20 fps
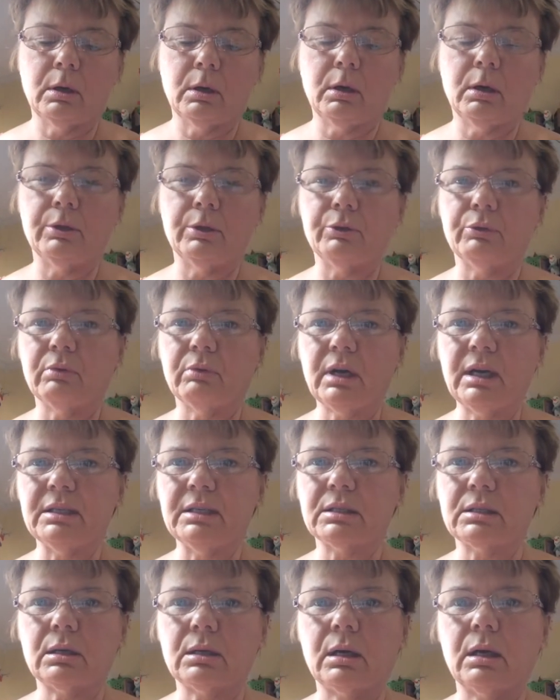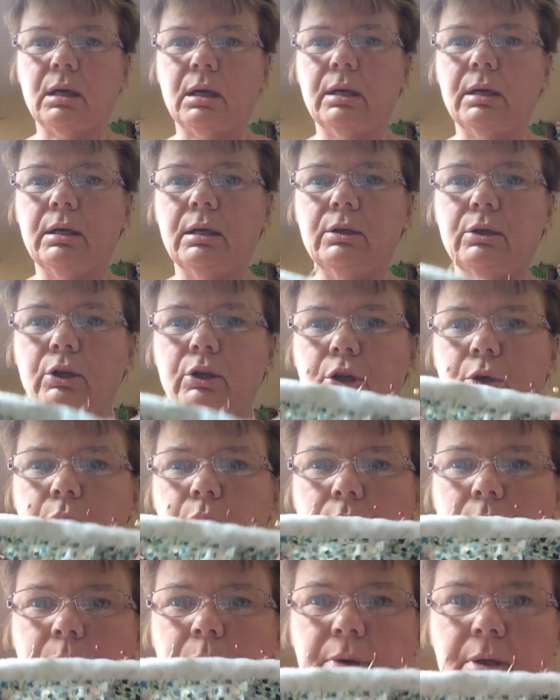On the right side, you
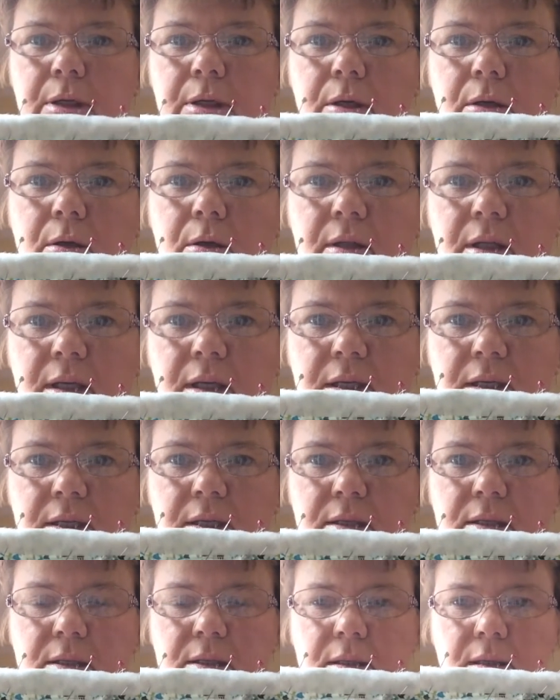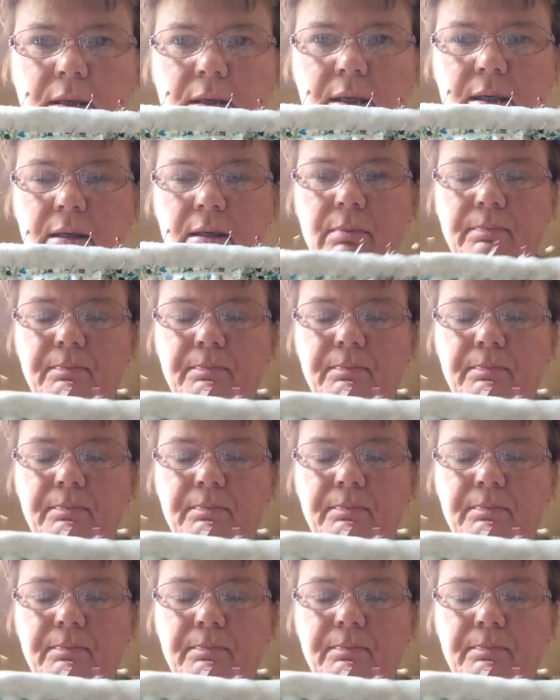want to put it on the inside.